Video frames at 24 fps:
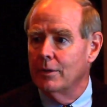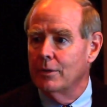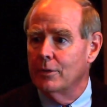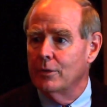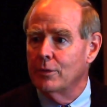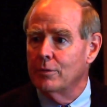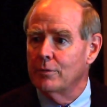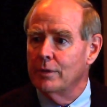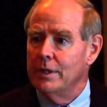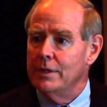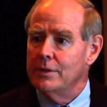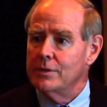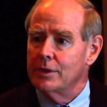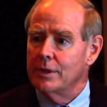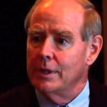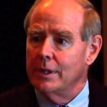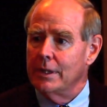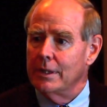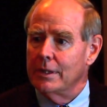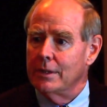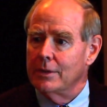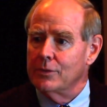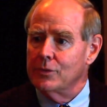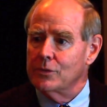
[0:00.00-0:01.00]
the reason he
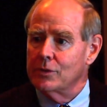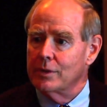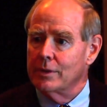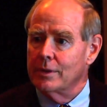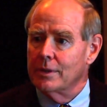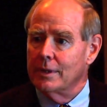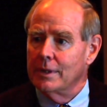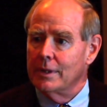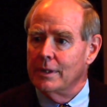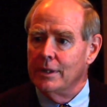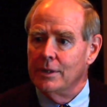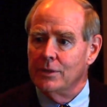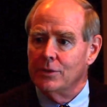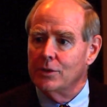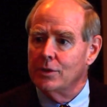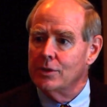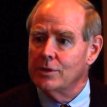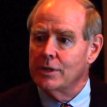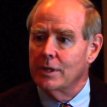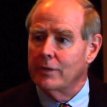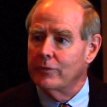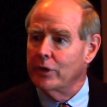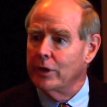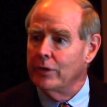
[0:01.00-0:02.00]
is he's
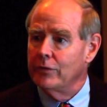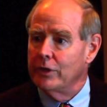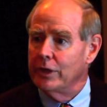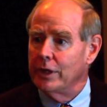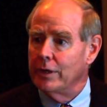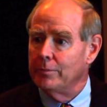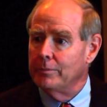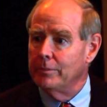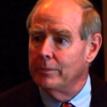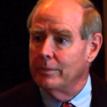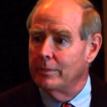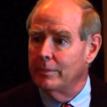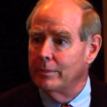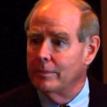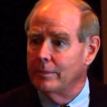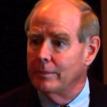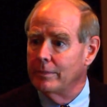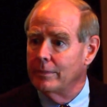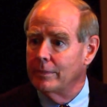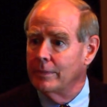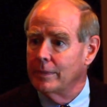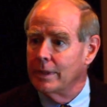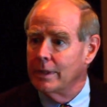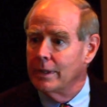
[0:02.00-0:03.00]
never given up.
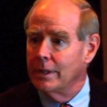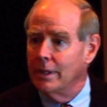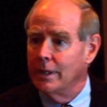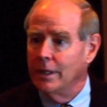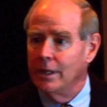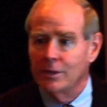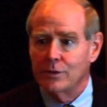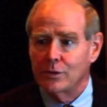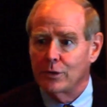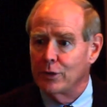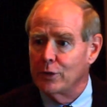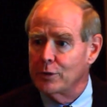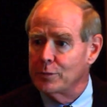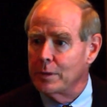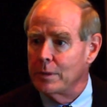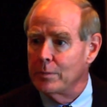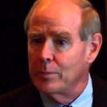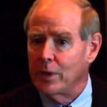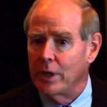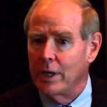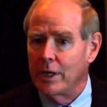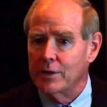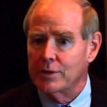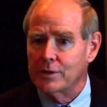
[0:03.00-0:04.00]
He's always been
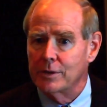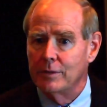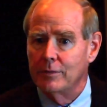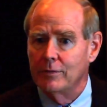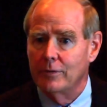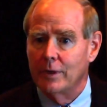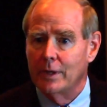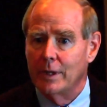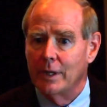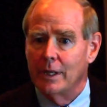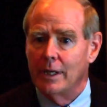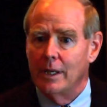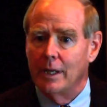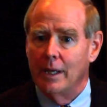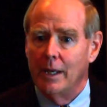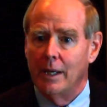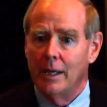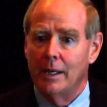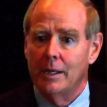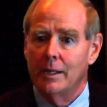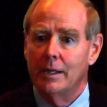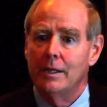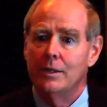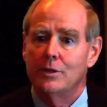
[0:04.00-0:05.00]
positive,
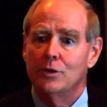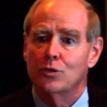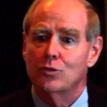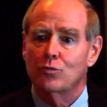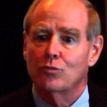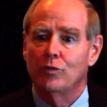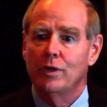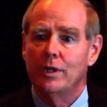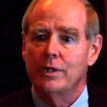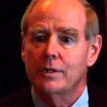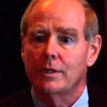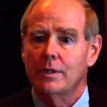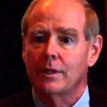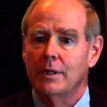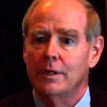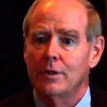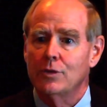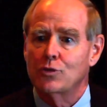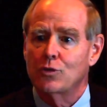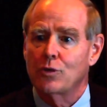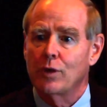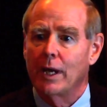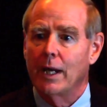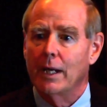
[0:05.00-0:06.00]
and he just recently
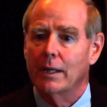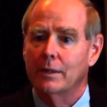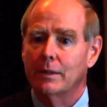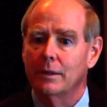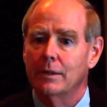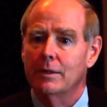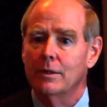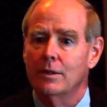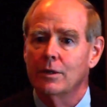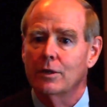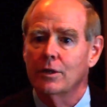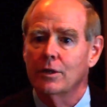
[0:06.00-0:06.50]
attracted the